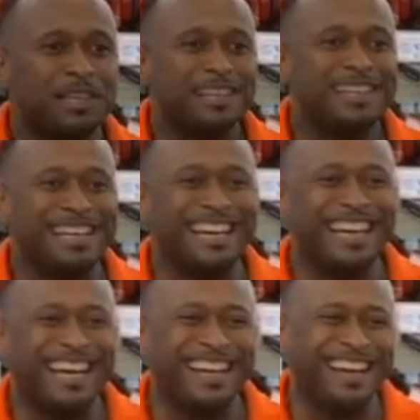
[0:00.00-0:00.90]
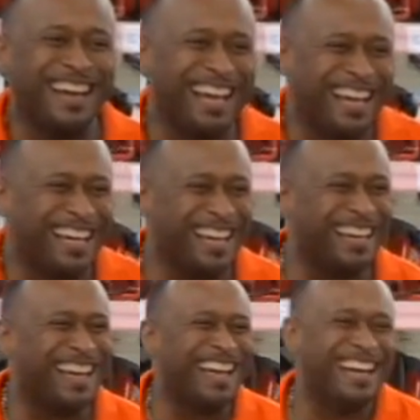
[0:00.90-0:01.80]
in buying things, and, you
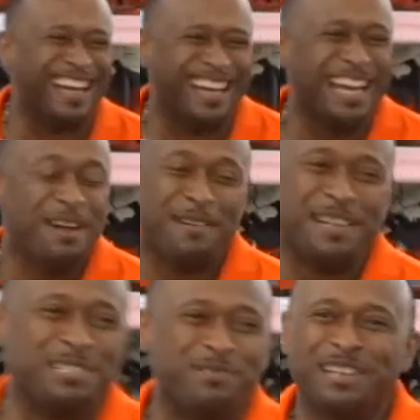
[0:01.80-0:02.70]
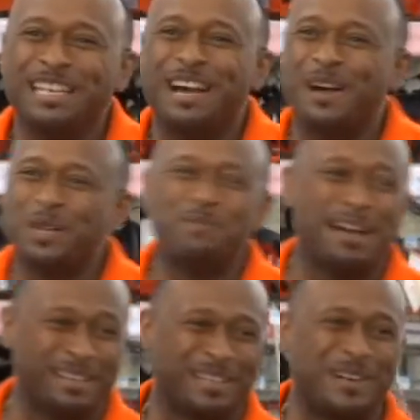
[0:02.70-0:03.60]
know, friendships develop
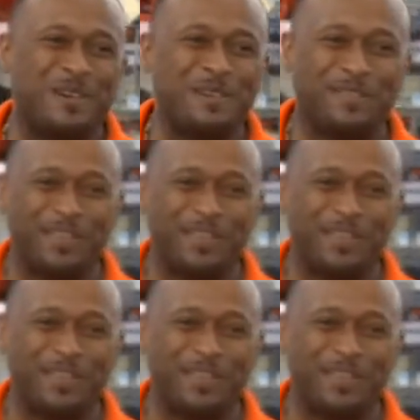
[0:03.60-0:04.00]
over time.